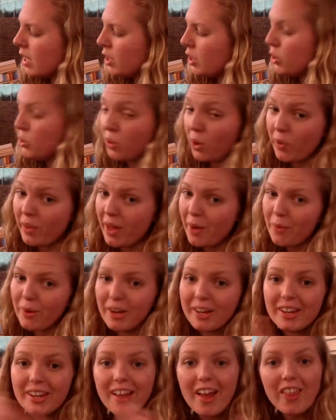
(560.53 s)
You know that
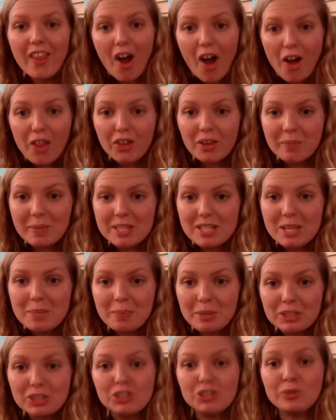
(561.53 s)
word. The author means the
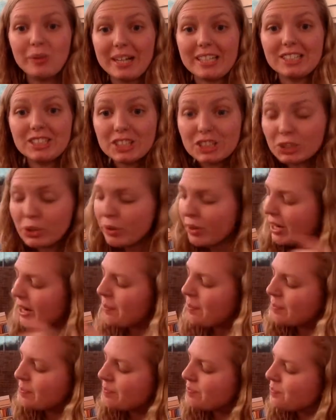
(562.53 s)
person who writes the story.
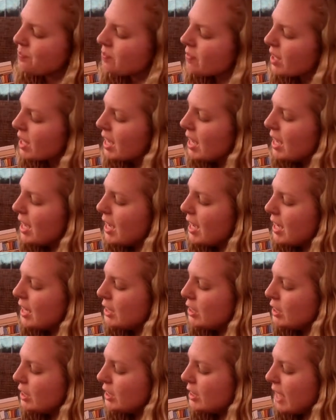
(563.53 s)

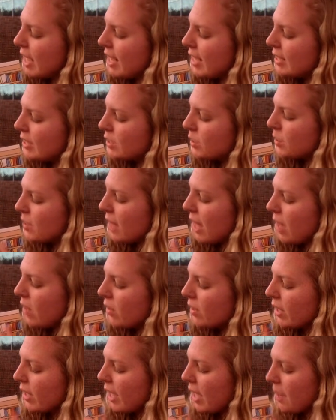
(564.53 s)
She says, without
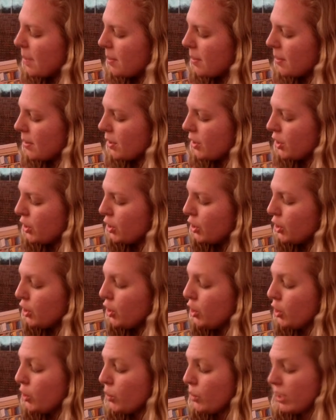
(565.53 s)
looking up,
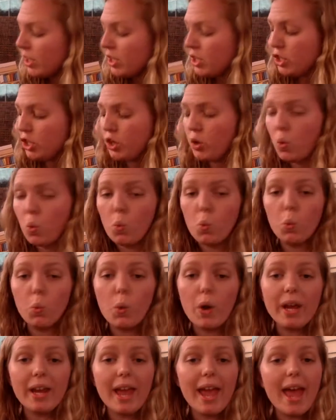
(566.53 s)
you can do
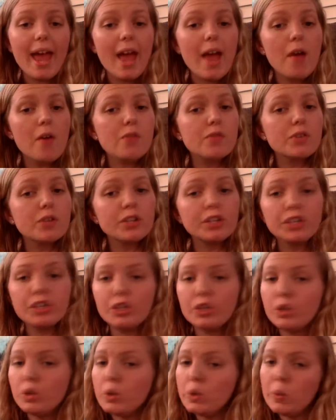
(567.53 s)
whatever
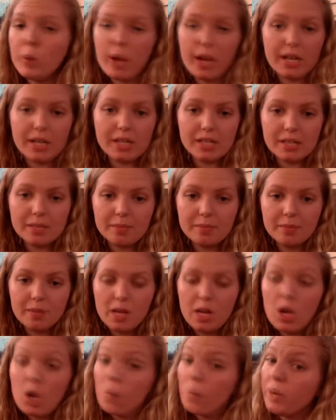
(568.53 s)
you want.
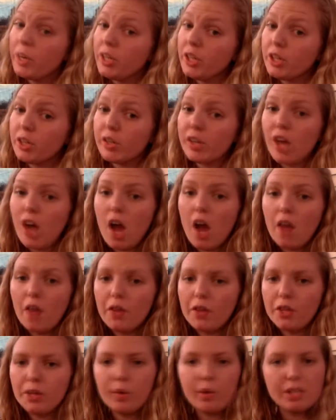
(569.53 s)
When you're the author,
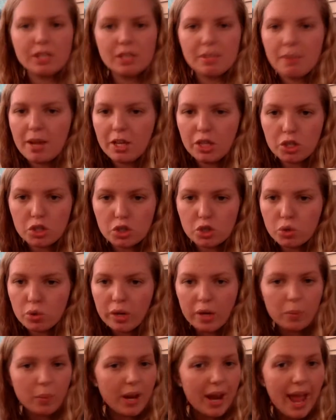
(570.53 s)
you get to make your
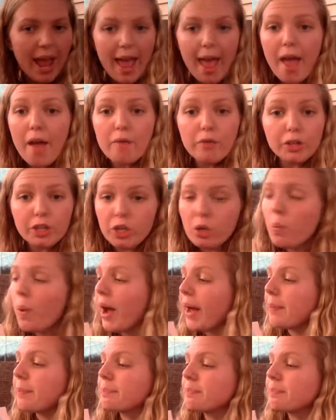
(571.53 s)
story whatever you want.